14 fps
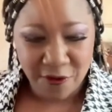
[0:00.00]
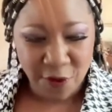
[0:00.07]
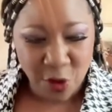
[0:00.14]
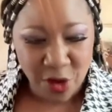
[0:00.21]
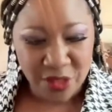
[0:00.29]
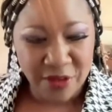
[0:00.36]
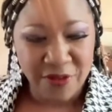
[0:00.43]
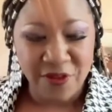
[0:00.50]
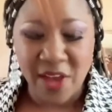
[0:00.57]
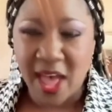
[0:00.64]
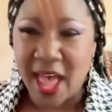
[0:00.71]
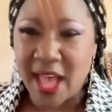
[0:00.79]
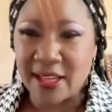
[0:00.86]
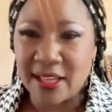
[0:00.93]
for the
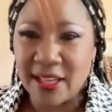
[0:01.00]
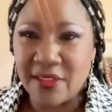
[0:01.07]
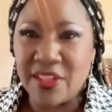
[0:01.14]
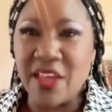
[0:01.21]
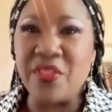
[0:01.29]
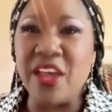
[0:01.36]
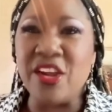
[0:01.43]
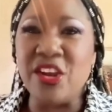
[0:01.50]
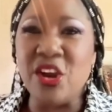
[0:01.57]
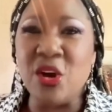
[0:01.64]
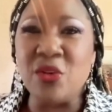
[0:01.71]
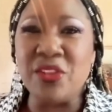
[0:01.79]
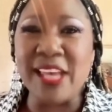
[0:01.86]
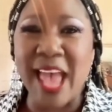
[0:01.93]
fact that they
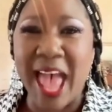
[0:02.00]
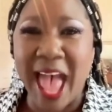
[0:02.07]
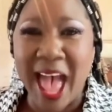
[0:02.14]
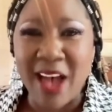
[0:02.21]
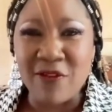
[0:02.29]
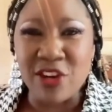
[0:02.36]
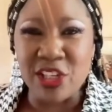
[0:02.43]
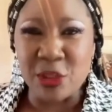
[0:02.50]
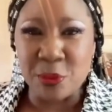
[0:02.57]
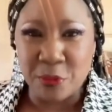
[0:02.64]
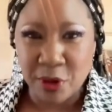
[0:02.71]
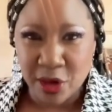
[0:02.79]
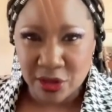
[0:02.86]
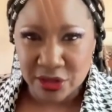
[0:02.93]
know the average
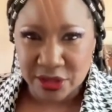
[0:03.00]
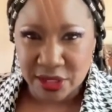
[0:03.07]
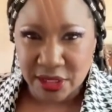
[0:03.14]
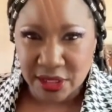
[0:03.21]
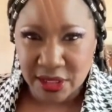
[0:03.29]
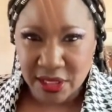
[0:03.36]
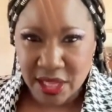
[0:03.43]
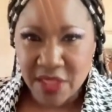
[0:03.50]
person